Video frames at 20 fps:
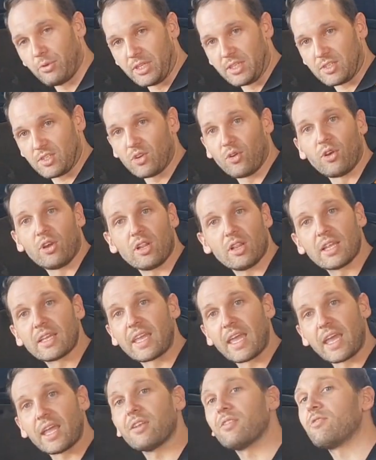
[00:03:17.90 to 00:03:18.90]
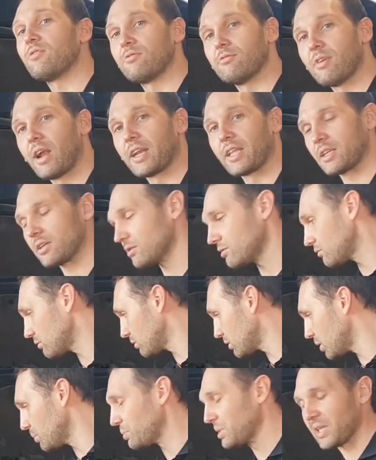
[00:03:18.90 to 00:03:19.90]
rinse oil, again running
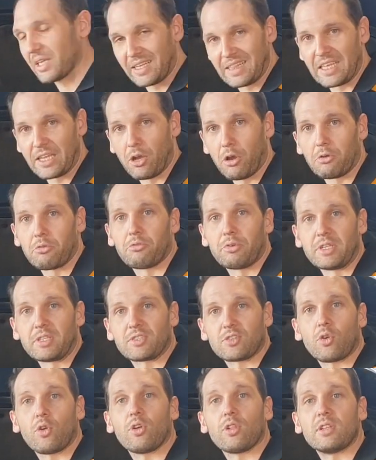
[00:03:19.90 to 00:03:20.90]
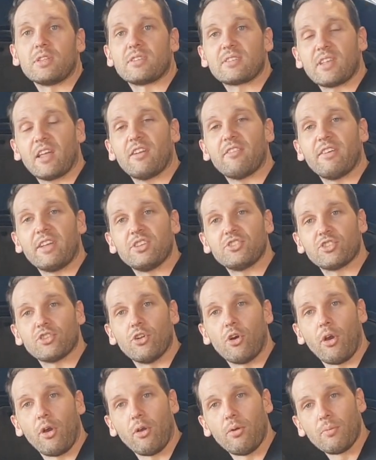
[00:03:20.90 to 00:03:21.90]
completely on rinse oil instead of engine
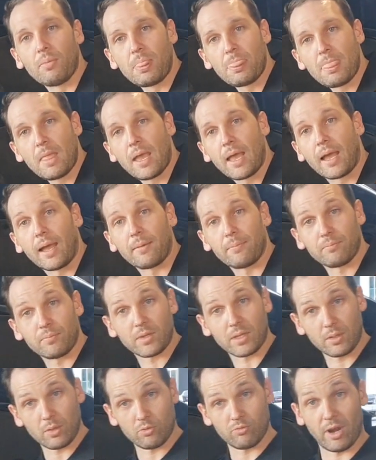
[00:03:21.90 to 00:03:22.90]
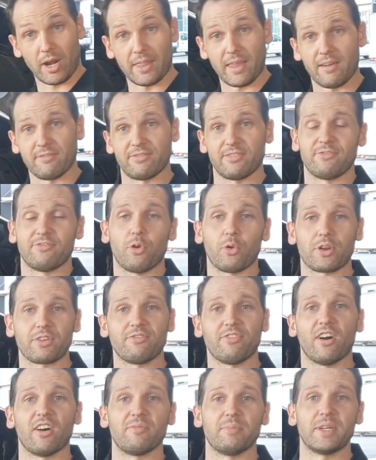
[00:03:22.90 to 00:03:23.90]
oil. Run that for
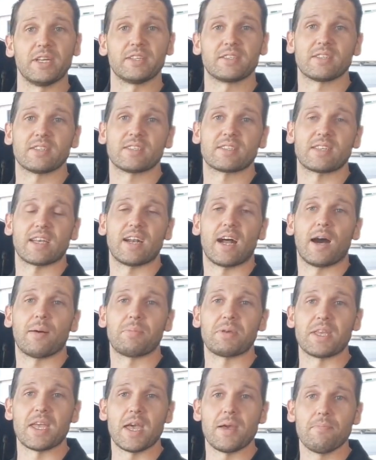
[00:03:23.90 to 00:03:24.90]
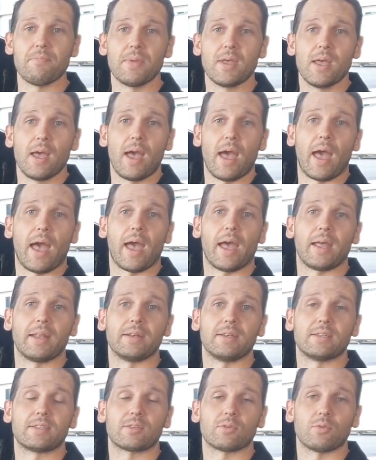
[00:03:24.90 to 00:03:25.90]
45 minutes at a set RPM,
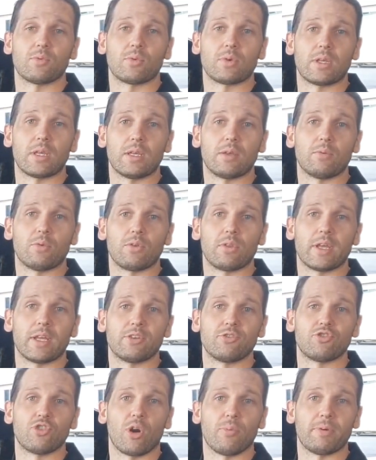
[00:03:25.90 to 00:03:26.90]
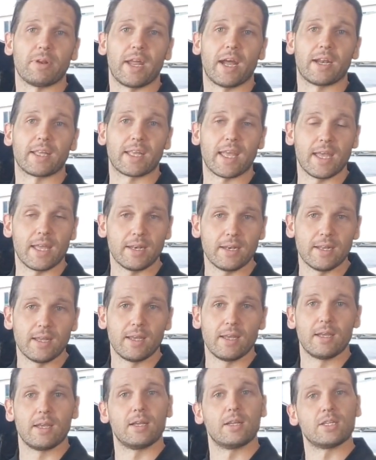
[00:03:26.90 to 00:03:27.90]
and we will then drop it out again,
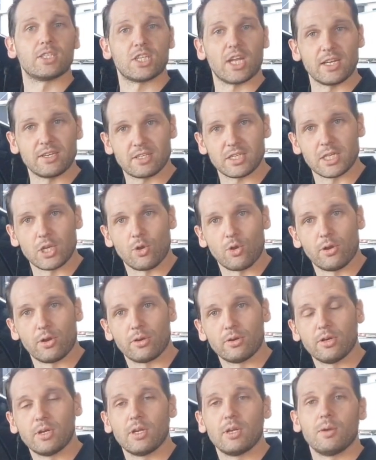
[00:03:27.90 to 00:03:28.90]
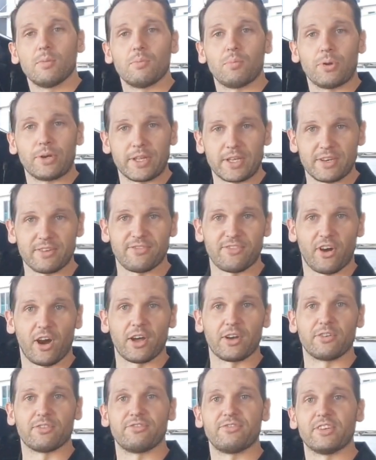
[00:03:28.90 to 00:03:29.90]
change the oil, put in your
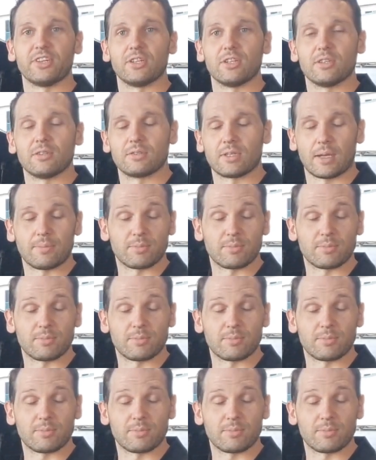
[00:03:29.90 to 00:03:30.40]
final fill,